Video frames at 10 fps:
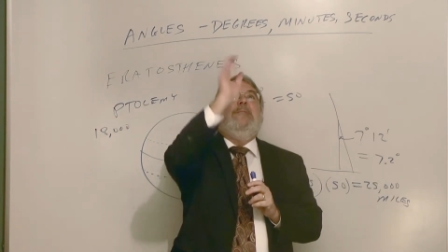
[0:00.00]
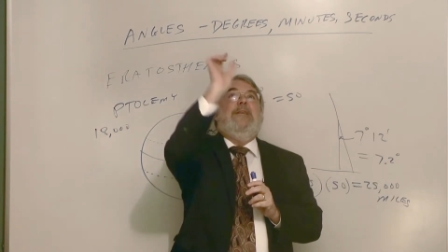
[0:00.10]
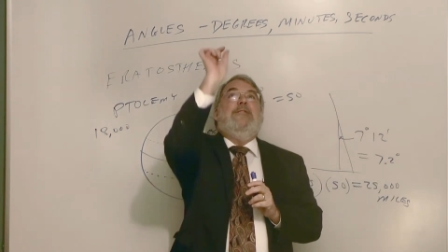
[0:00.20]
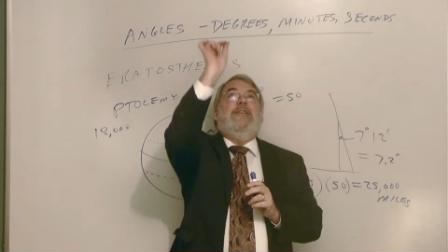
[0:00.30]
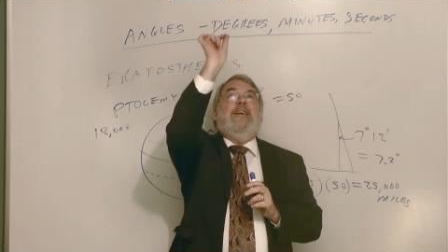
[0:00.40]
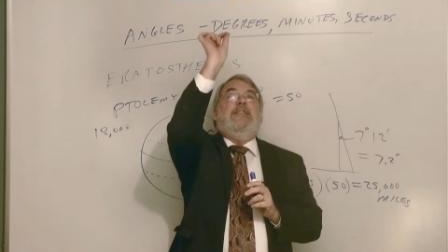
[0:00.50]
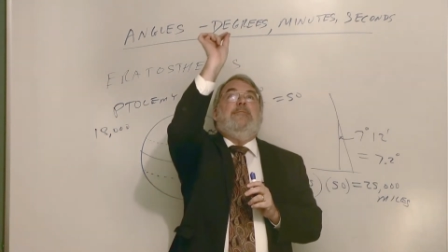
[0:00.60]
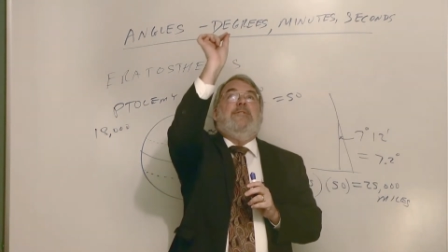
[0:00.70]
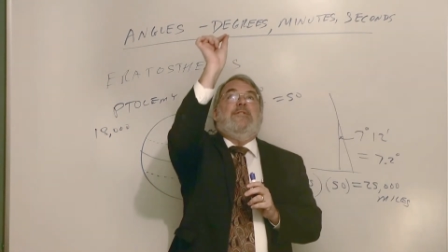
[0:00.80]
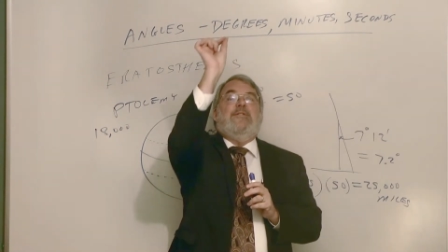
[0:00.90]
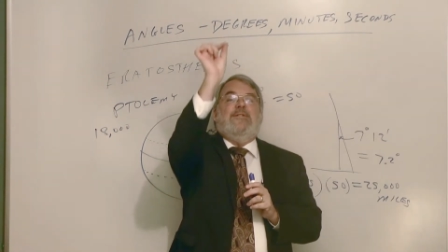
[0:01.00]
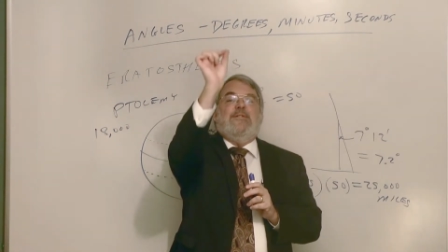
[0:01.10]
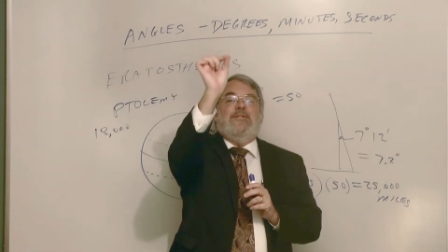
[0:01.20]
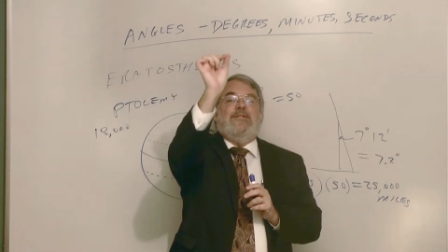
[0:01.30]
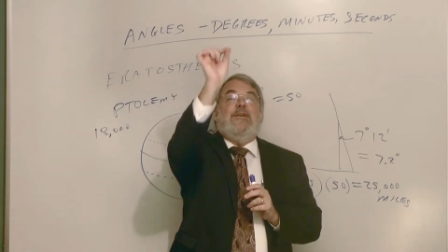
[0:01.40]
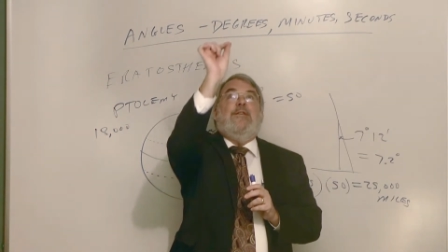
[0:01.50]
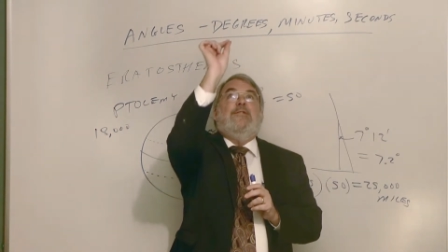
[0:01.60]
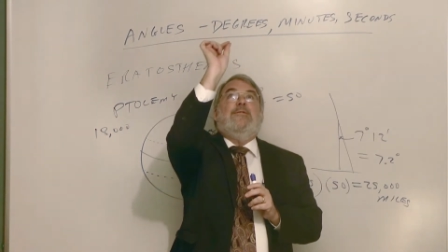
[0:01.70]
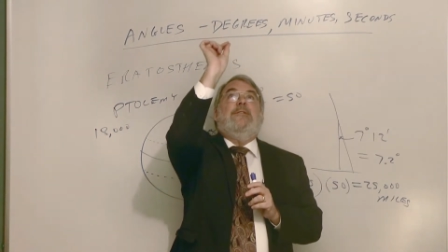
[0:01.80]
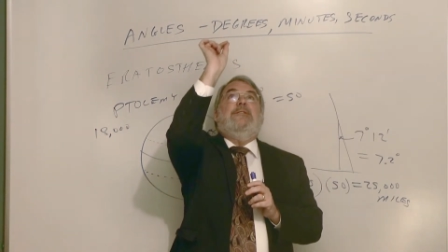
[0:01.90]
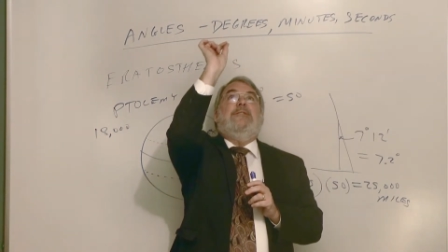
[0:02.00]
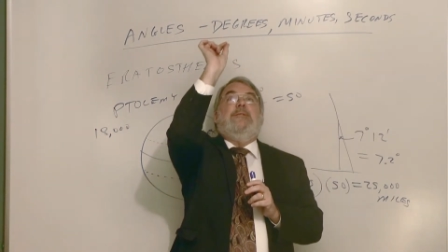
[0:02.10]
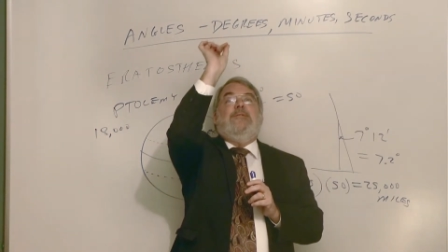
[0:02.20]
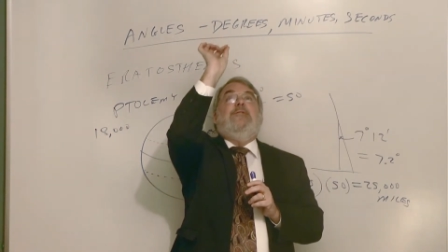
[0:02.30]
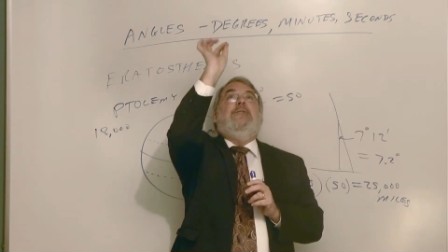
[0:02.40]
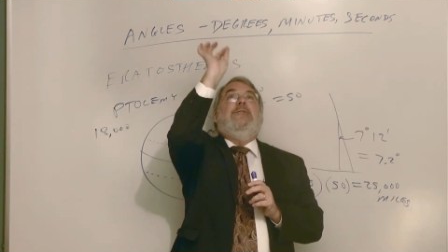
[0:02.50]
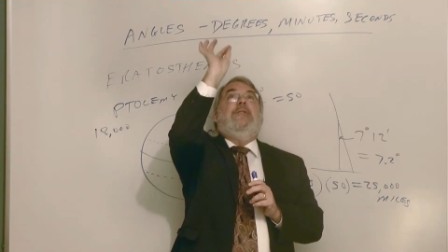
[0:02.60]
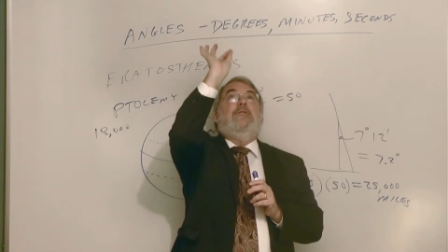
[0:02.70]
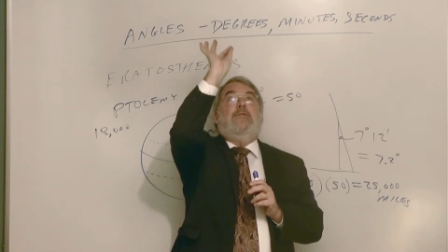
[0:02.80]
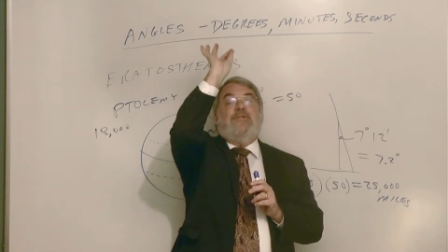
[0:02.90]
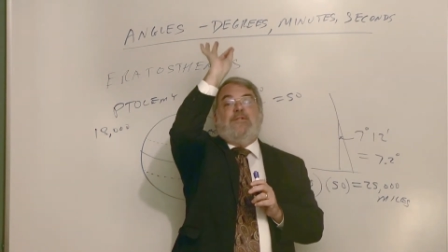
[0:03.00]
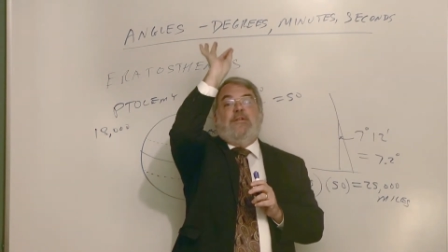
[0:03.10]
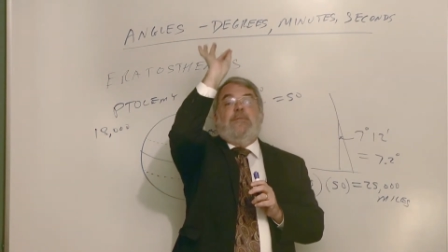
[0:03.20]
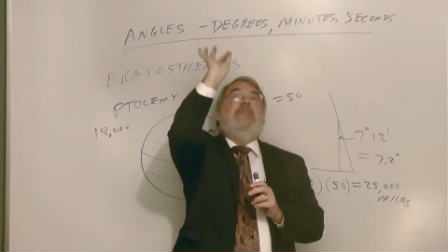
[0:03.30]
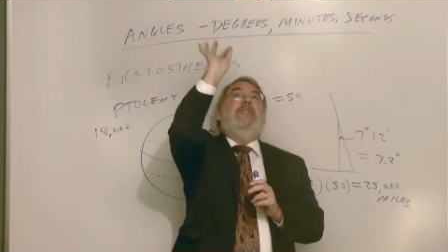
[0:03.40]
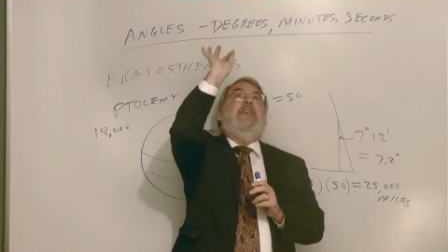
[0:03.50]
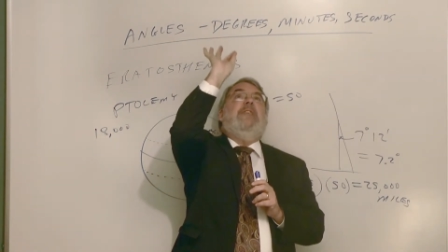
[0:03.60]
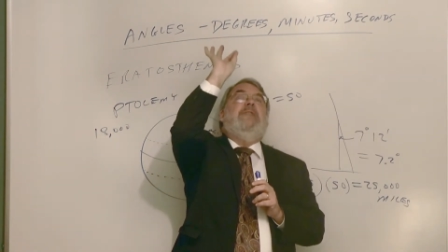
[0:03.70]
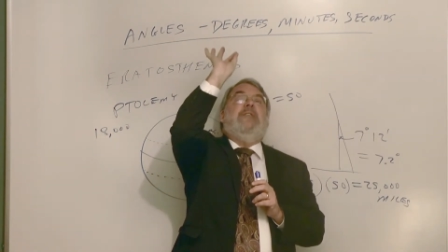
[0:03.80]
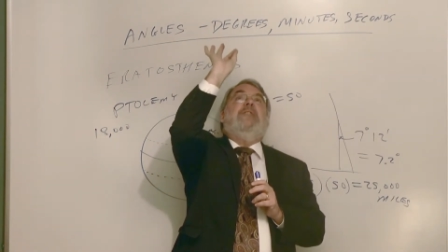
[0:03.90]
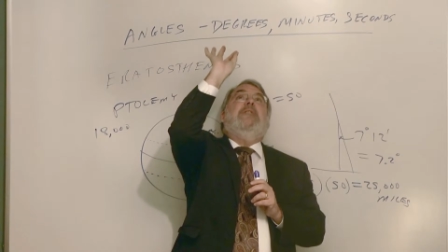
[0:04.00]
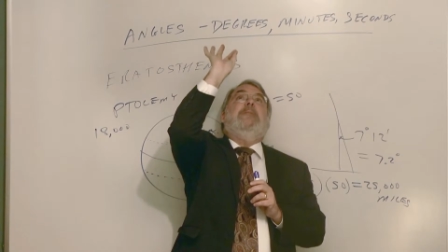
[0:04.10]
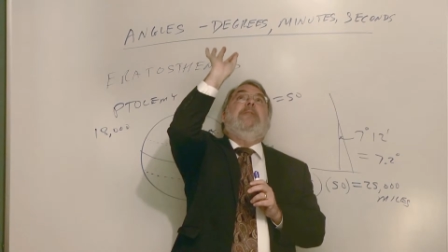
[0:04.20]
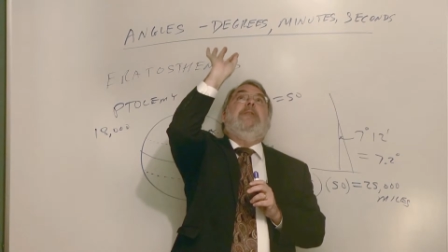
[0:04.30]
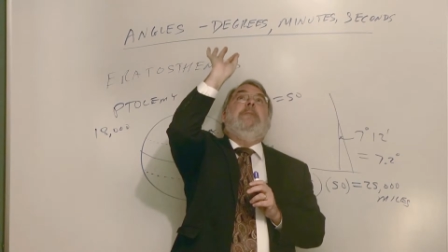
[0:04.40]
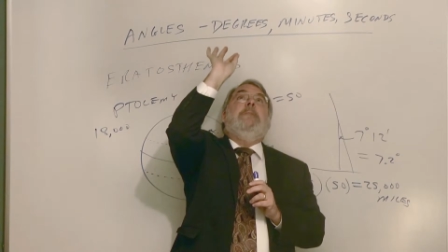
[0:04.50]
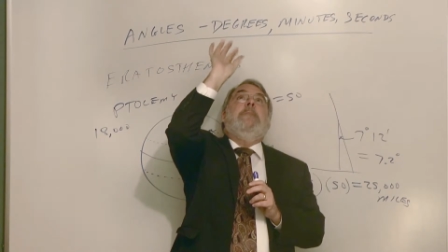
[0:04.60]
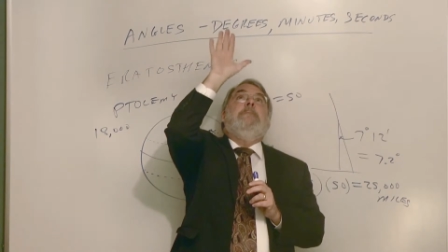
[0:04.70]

by looking at the positions of stars relative to the North Star, which is kind of fixed up there.